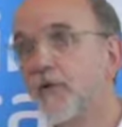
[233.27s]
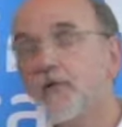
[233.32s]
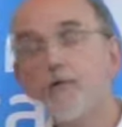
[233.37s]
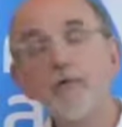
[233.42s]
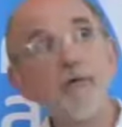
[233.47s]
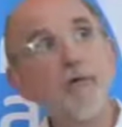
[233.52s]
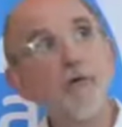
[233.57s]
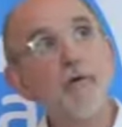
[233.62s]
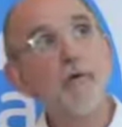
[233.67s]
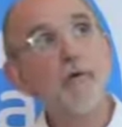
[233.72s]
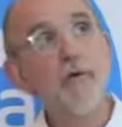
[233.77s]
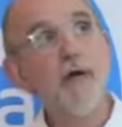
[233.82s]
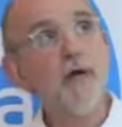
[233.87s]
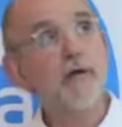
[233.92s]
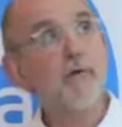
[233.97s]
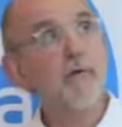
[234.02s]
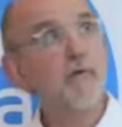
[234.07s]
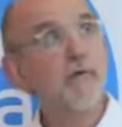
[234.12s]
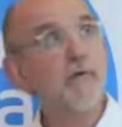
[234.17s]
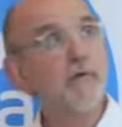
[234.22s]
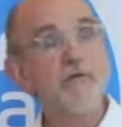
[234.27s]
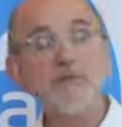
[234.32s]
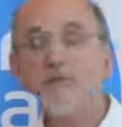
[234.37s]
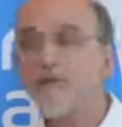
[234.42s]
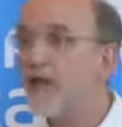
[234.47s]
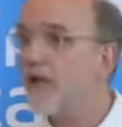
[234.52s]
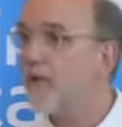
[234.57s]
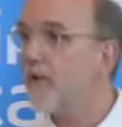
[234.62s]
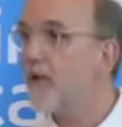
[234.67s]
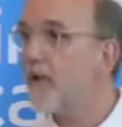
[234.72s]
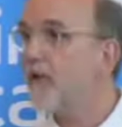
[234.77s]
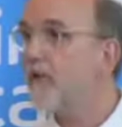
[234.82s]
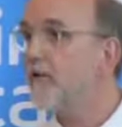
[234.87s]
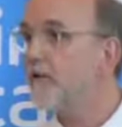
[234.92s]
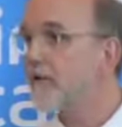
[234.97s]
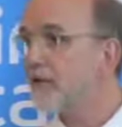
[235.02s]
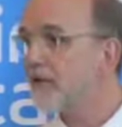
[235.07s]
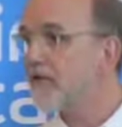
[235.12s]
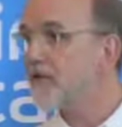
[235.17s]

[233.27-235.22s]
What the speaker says: you'd go around and you'd say, well, look,